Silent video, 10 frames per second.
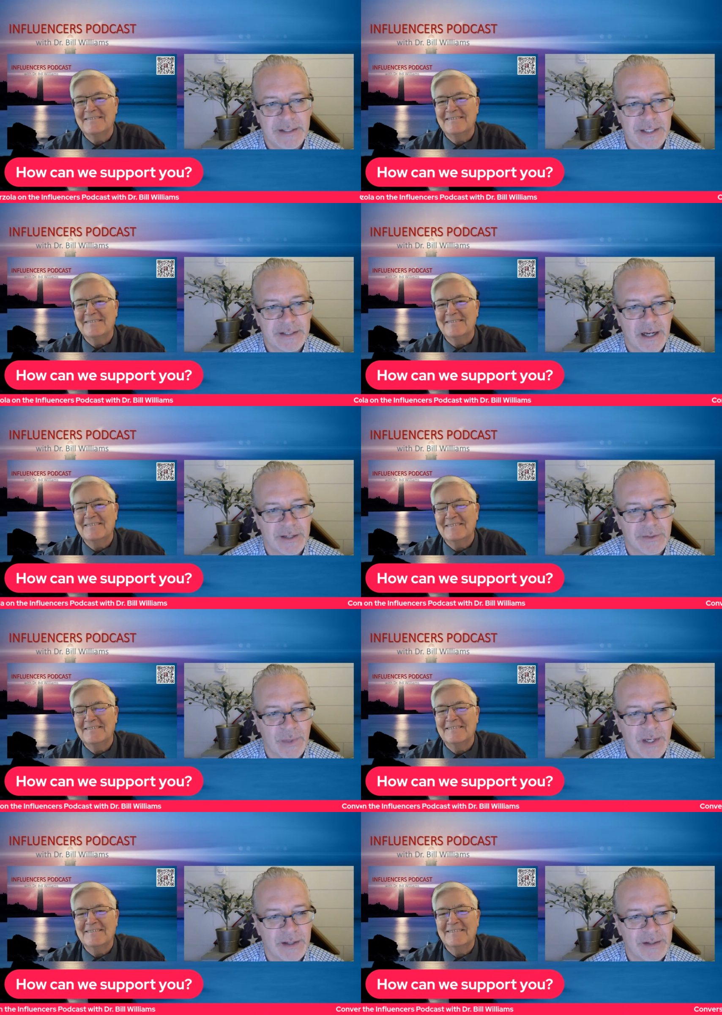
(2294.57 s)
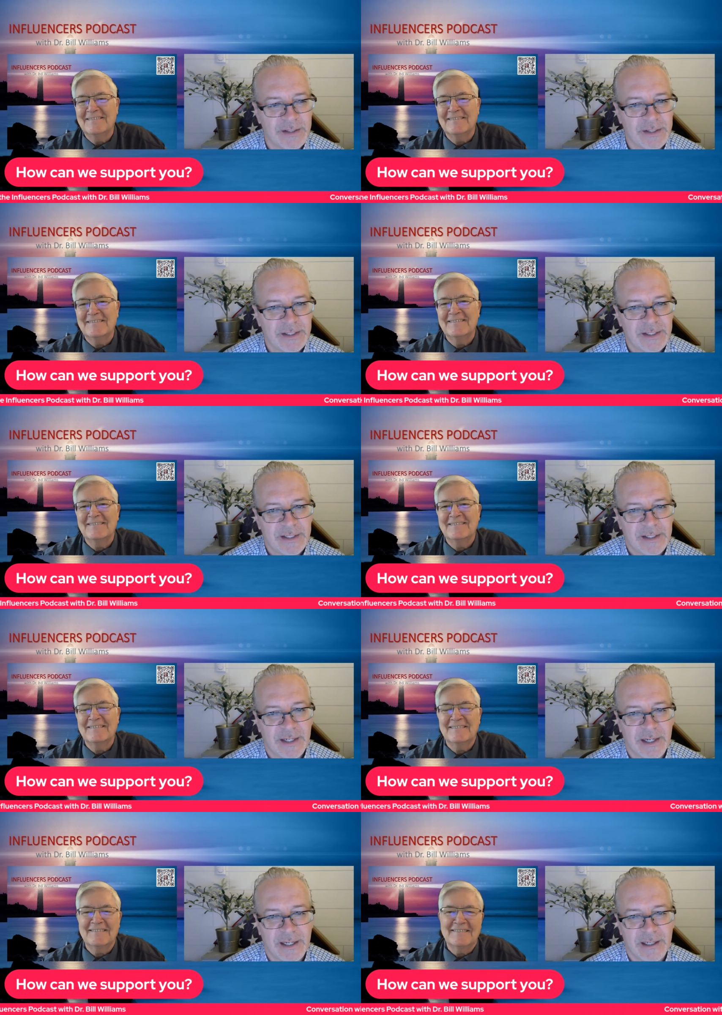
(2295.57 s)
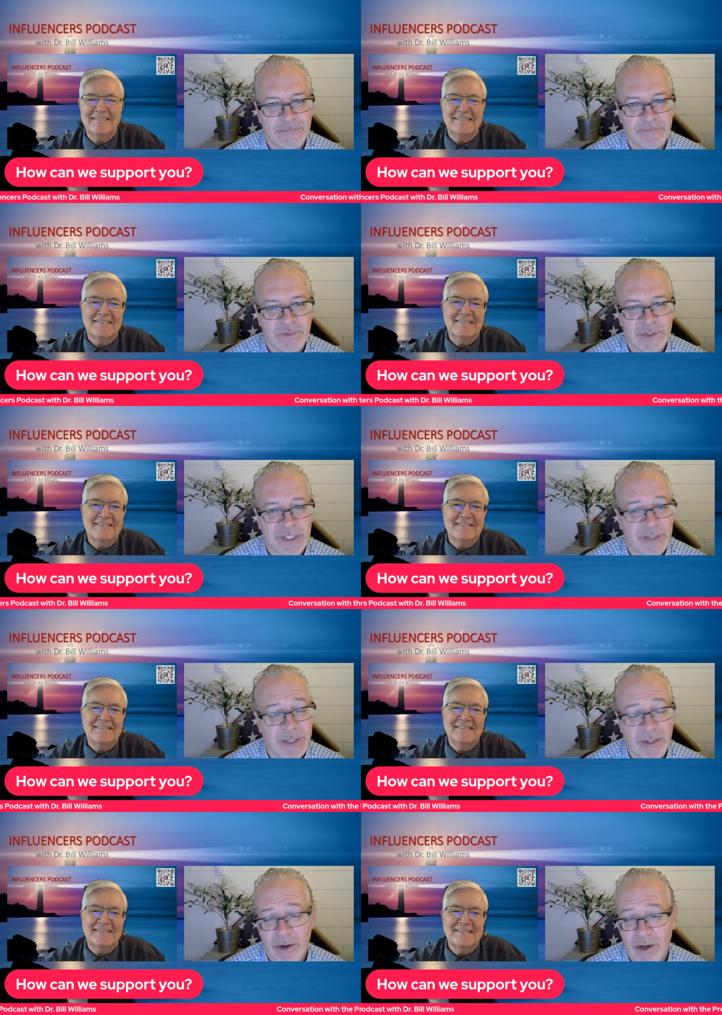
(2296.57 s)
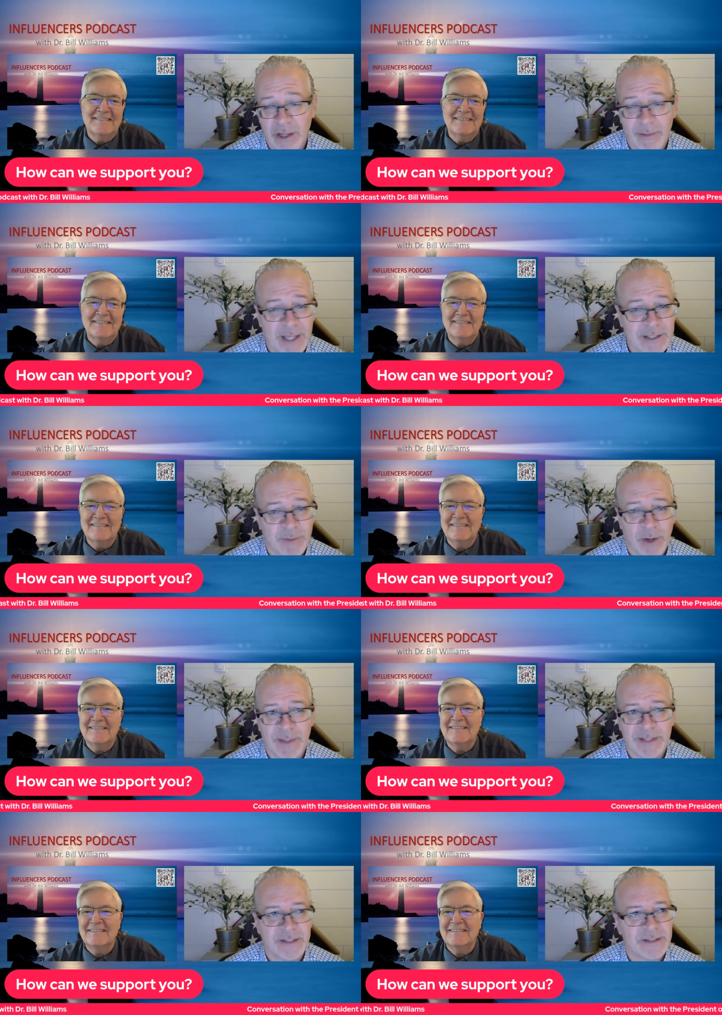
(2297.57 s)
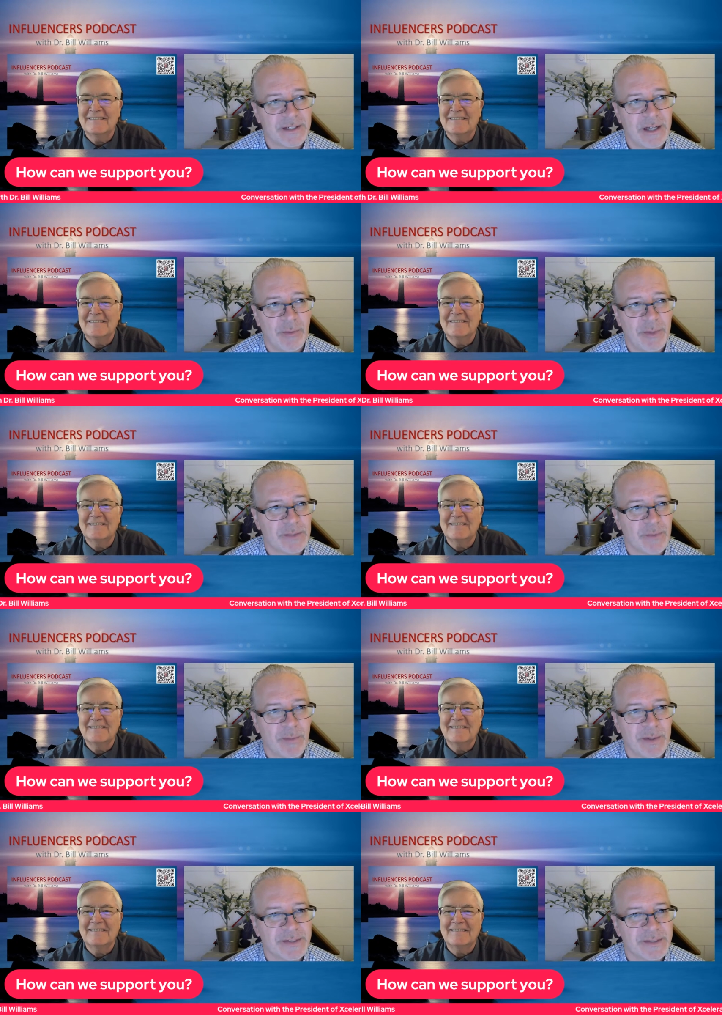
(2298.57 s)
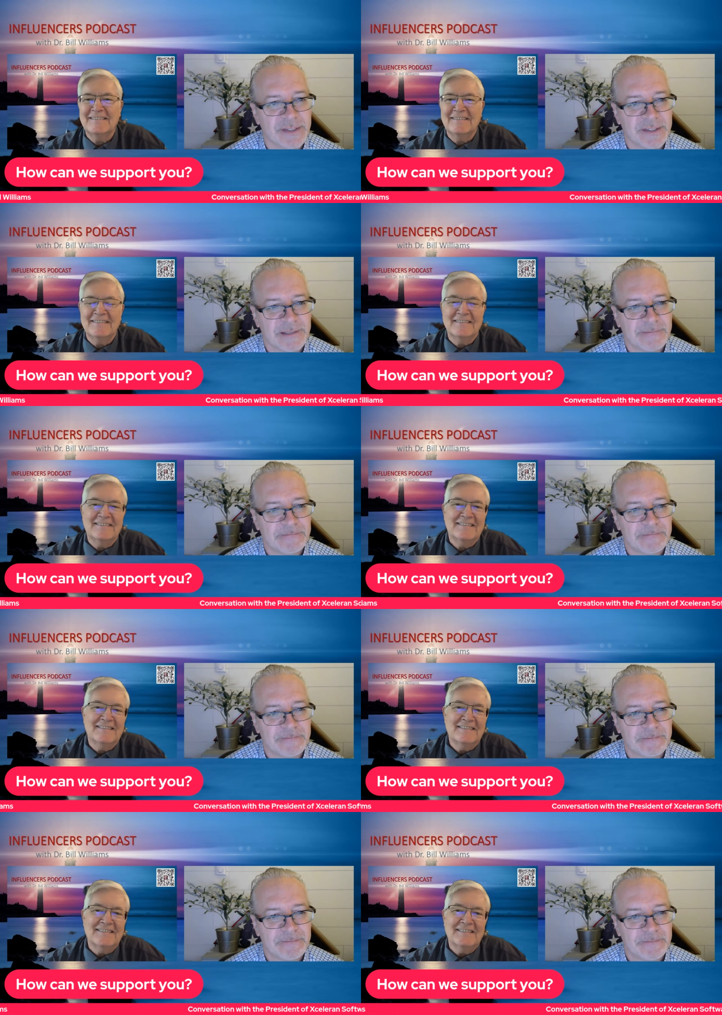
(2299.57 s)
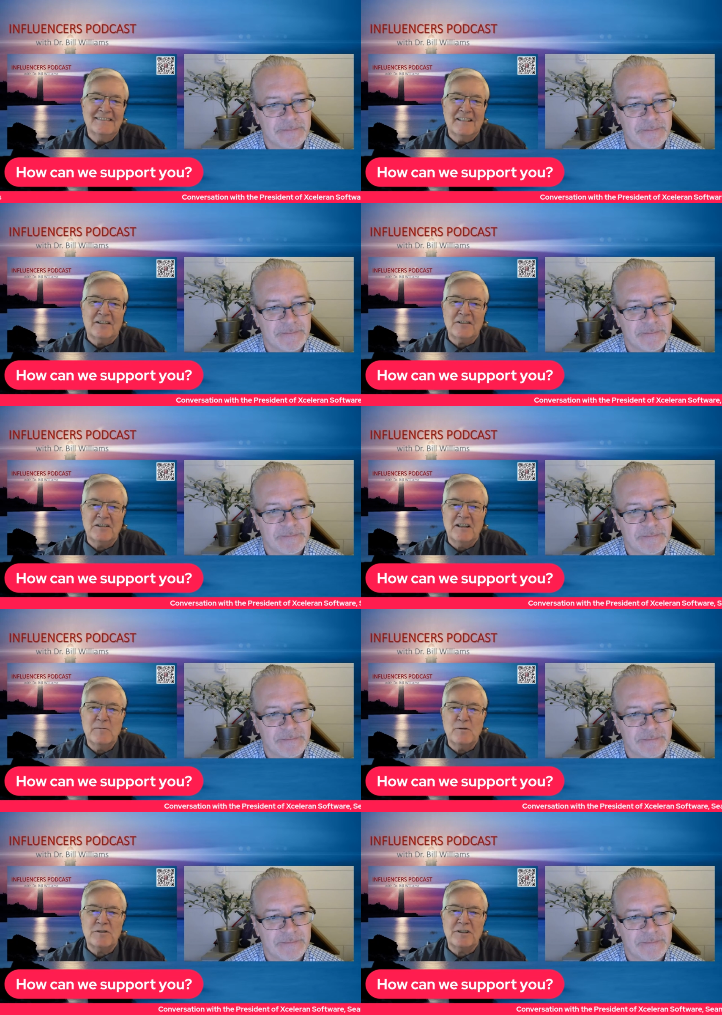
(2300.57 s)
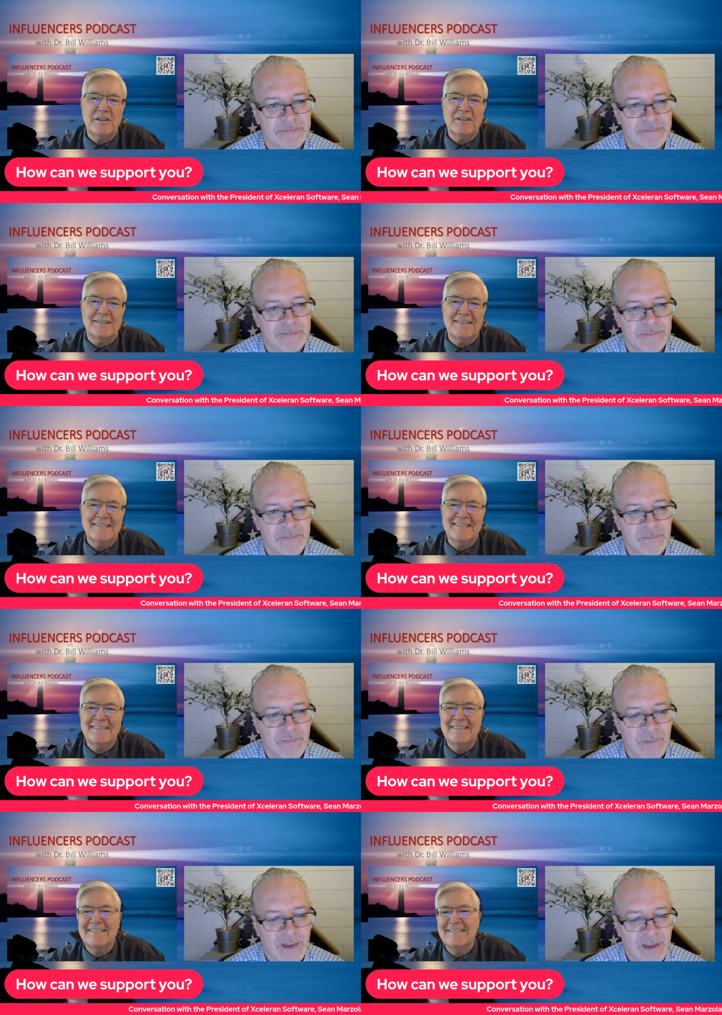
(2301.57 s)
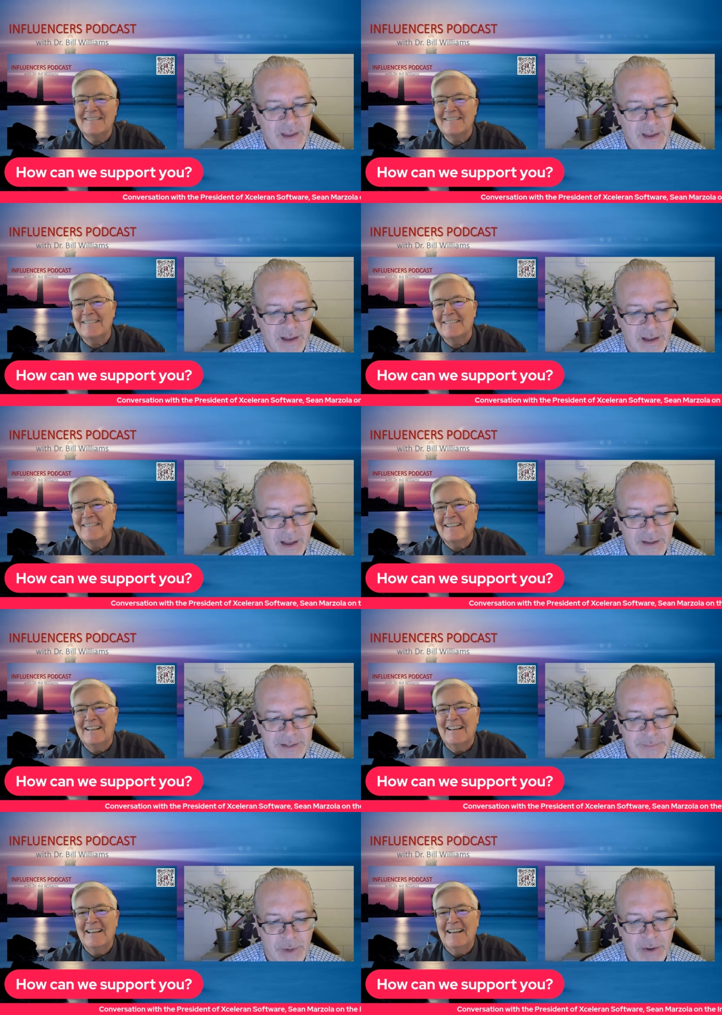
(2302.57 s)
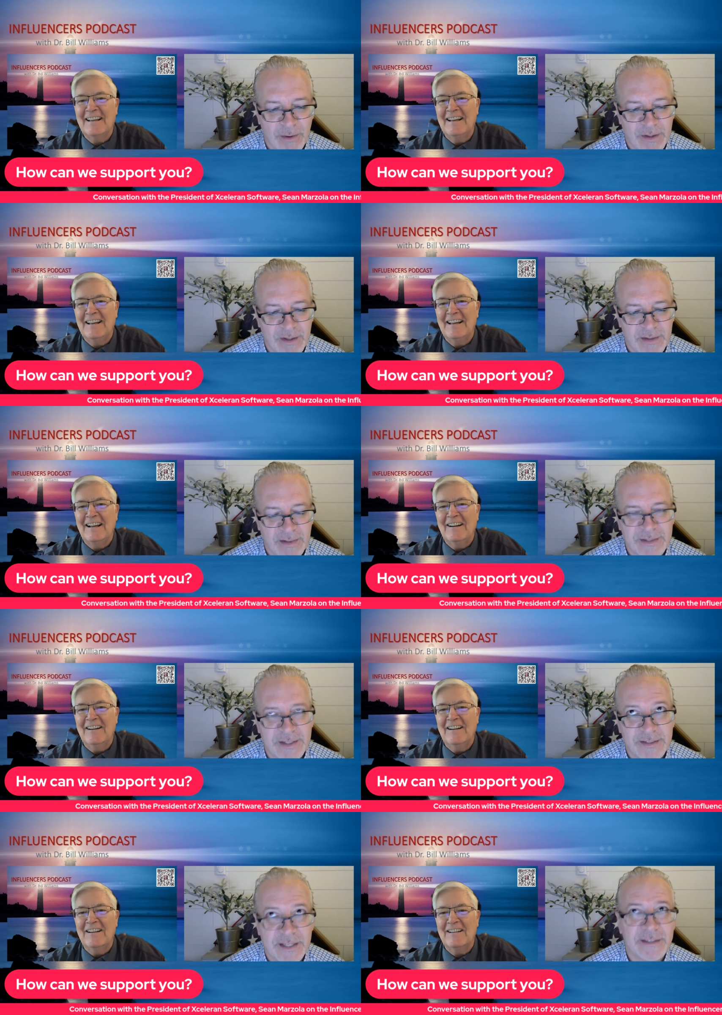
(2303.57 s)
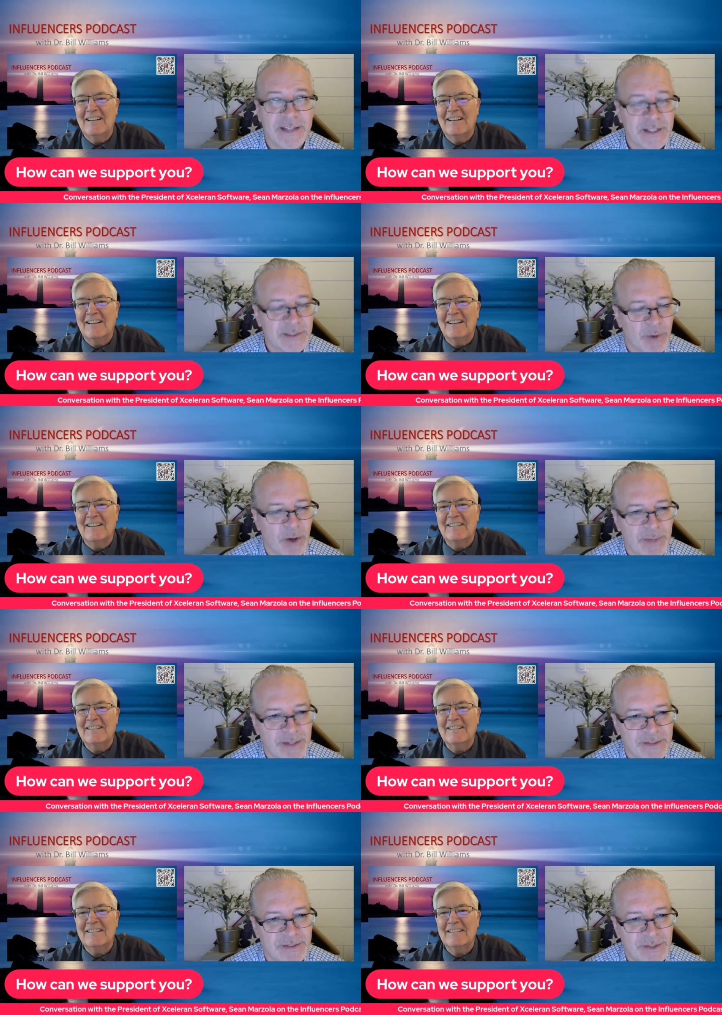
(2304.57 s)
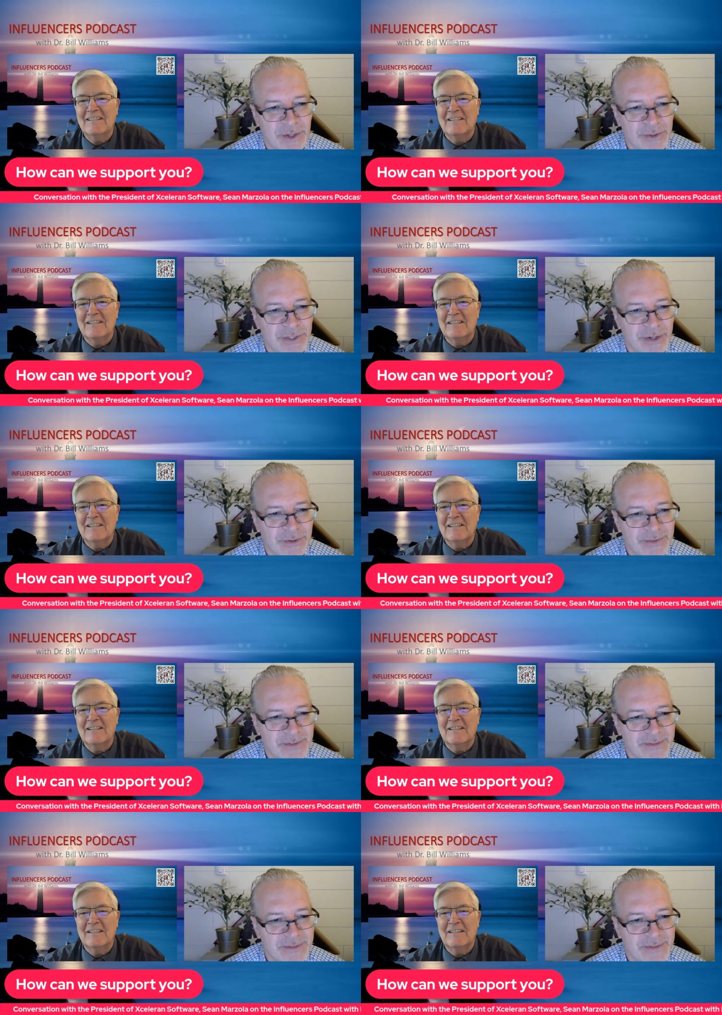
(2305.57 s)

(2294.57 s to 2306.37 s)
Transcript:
Speaker 1: TikTok as well. Um, it's just going to be all about small business and helping small businesses.
Speaker 2: Tell us the name once again.
Speaker 1: Uh, small, let's see, Sensei Small Business Dojo,